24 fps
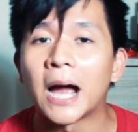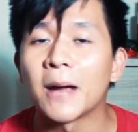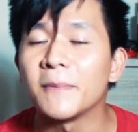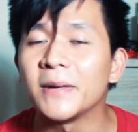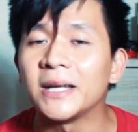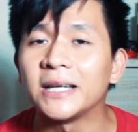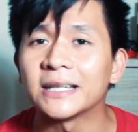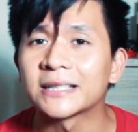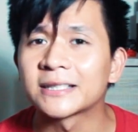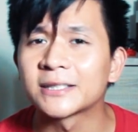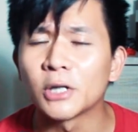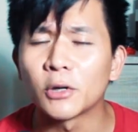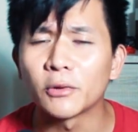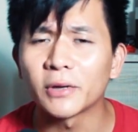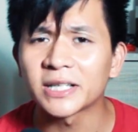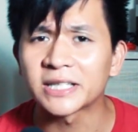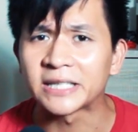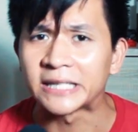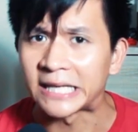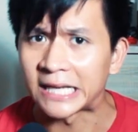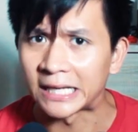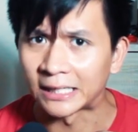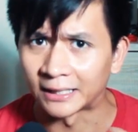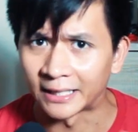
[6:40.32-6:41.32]
I mean, it's known
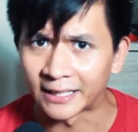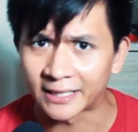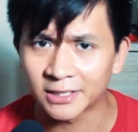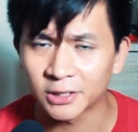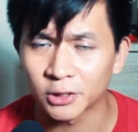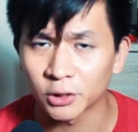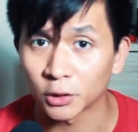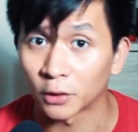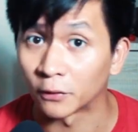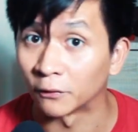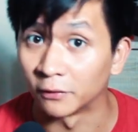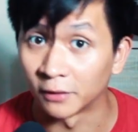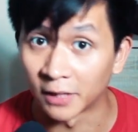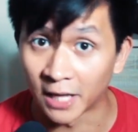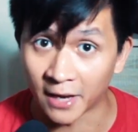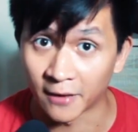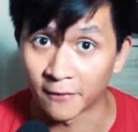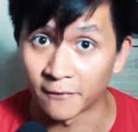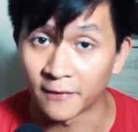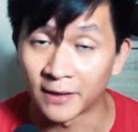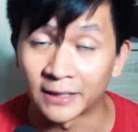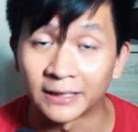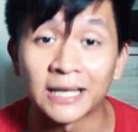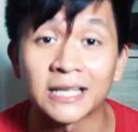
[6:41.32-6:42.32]
as the elixir of
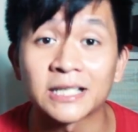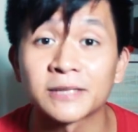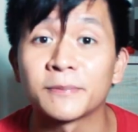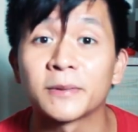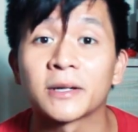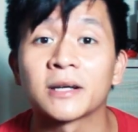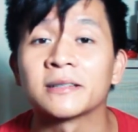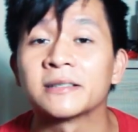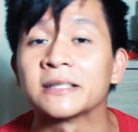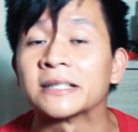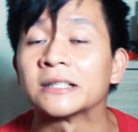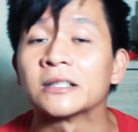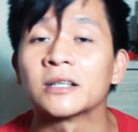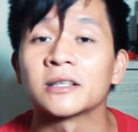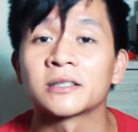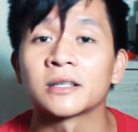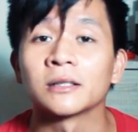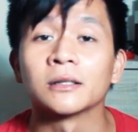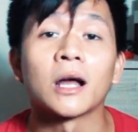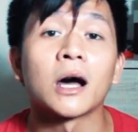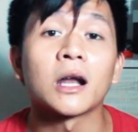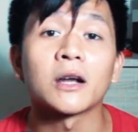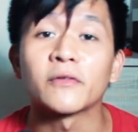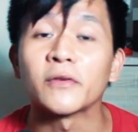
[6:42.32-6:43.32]
life, and that's because it does a
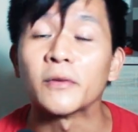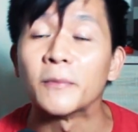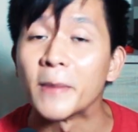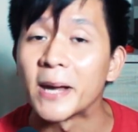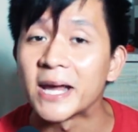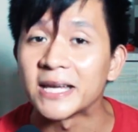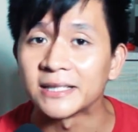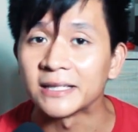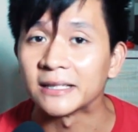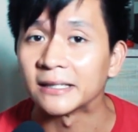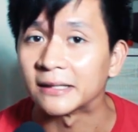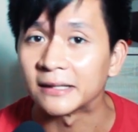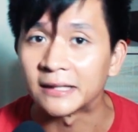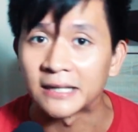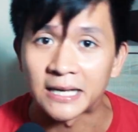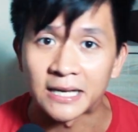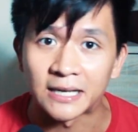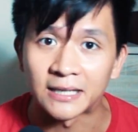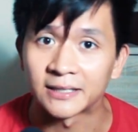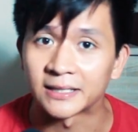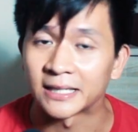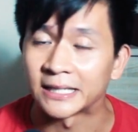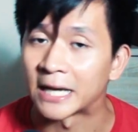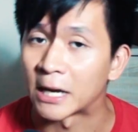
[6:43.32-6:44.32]
lot of amazing
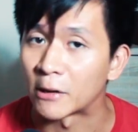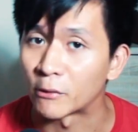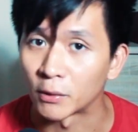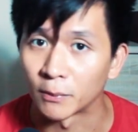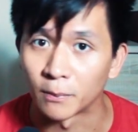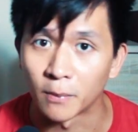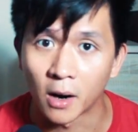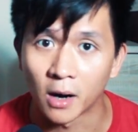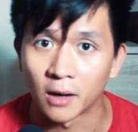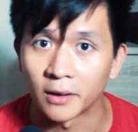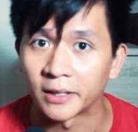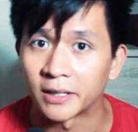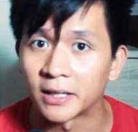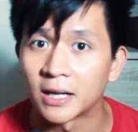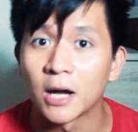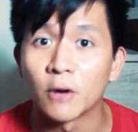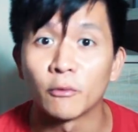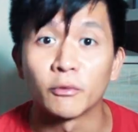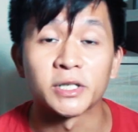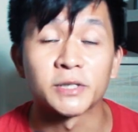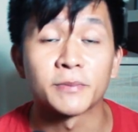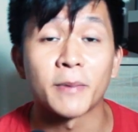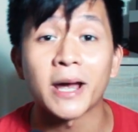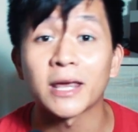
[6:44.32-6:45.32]
things in our body,
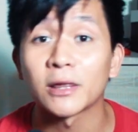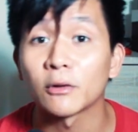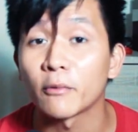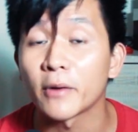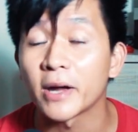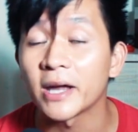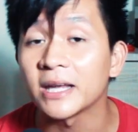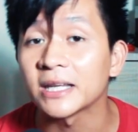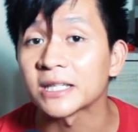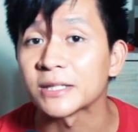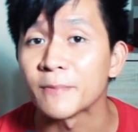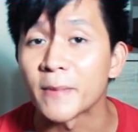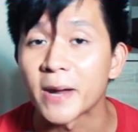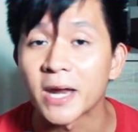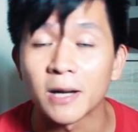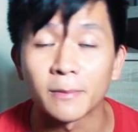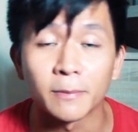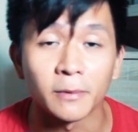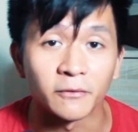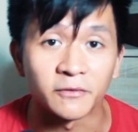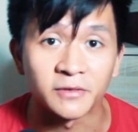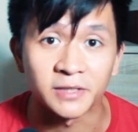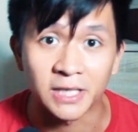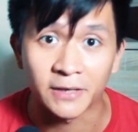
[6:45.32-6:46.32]
which by the way is made
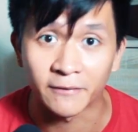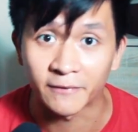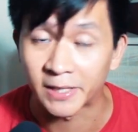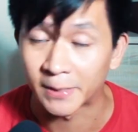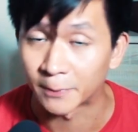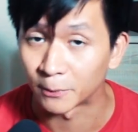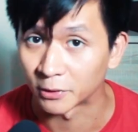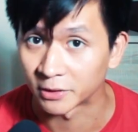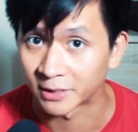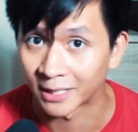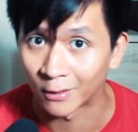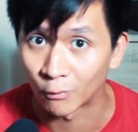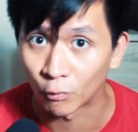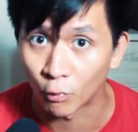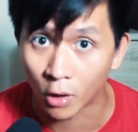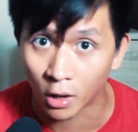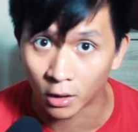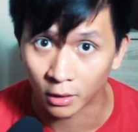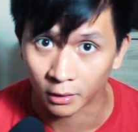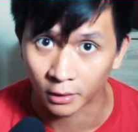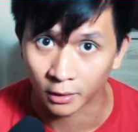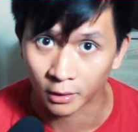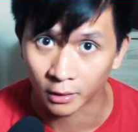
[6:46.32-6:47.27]
up of 70% water.